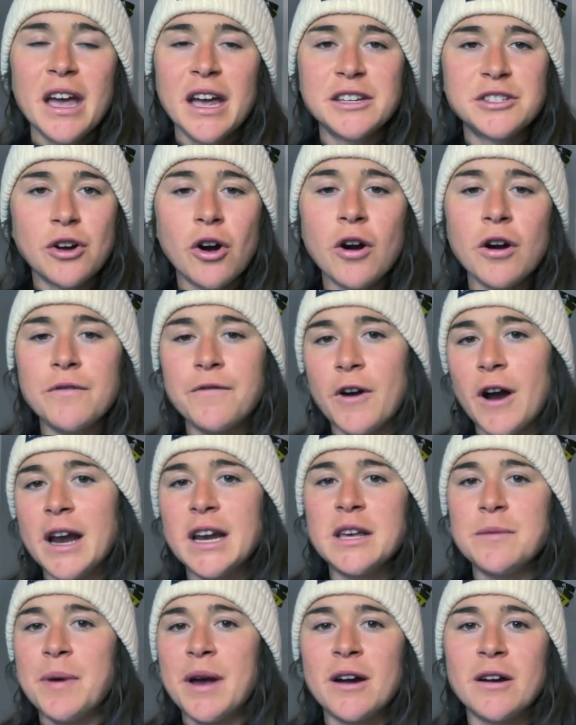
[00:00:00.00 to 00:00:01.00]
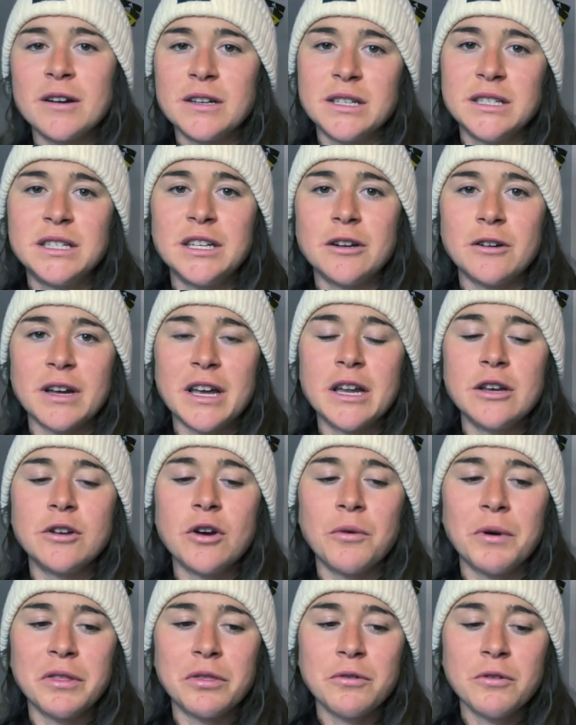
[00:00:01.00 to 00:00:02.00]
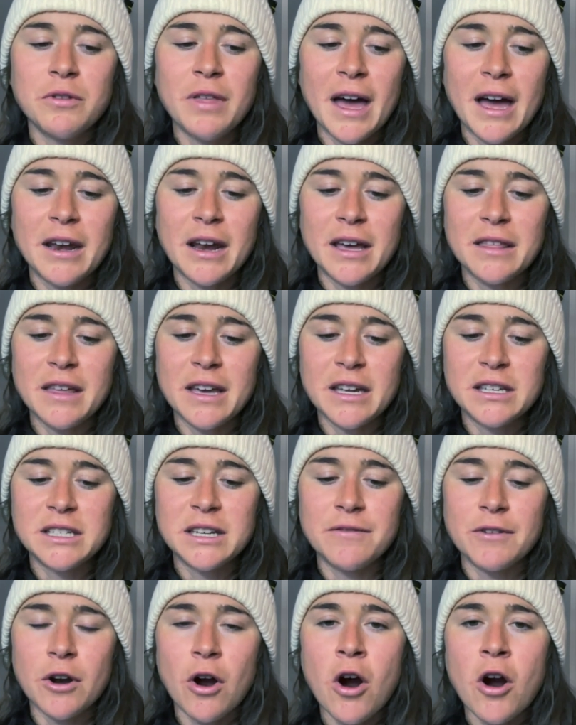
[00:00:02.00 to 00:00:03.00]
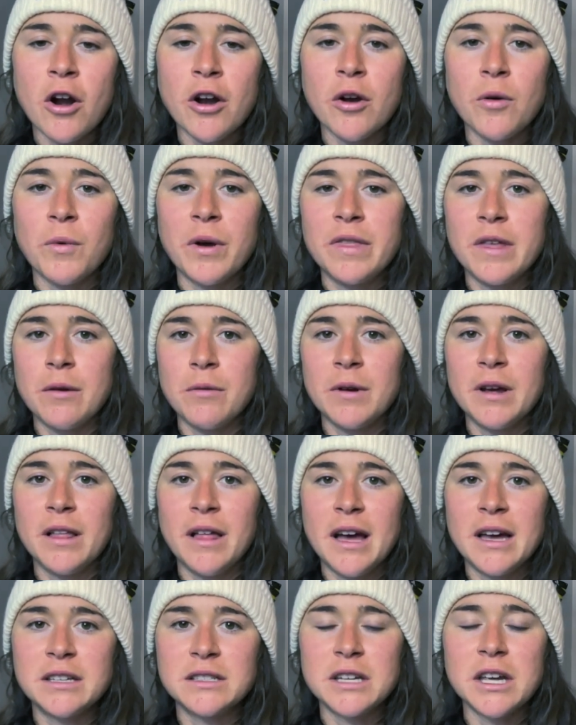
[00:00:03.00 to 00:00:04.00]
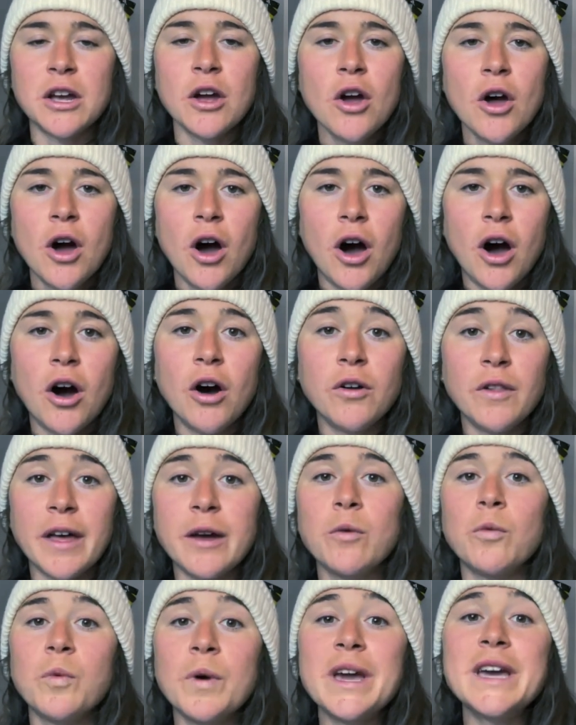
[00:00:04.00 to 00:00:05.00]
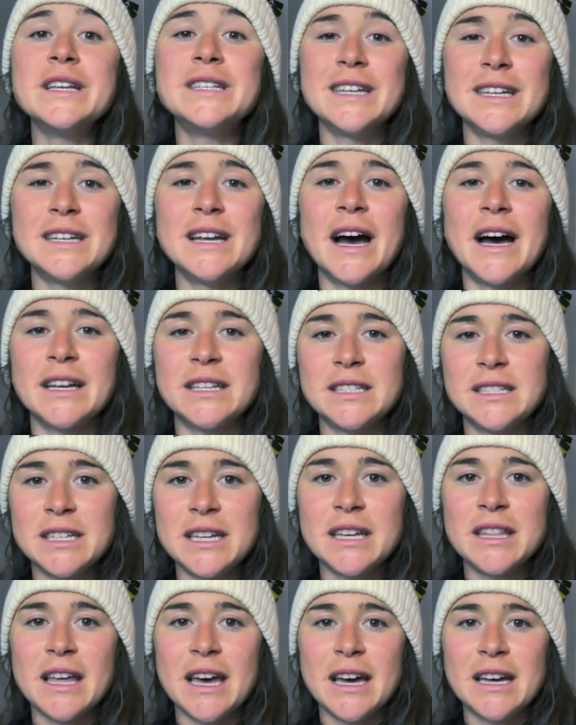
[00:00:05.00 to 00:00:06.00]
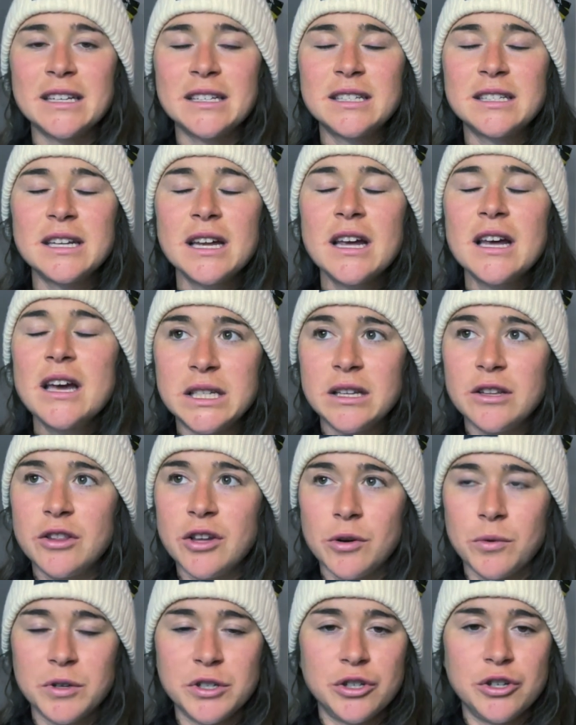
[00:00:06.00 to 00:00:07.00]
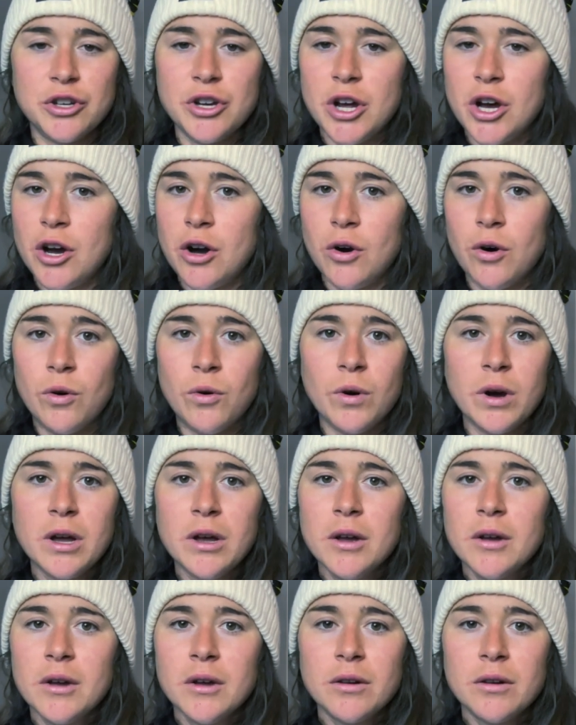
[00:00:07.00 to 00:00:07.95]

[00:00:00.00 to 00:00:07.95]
it's hard for any parent to see your kid going through that and i think it's even harder when they realize like oh like we did not see this there was no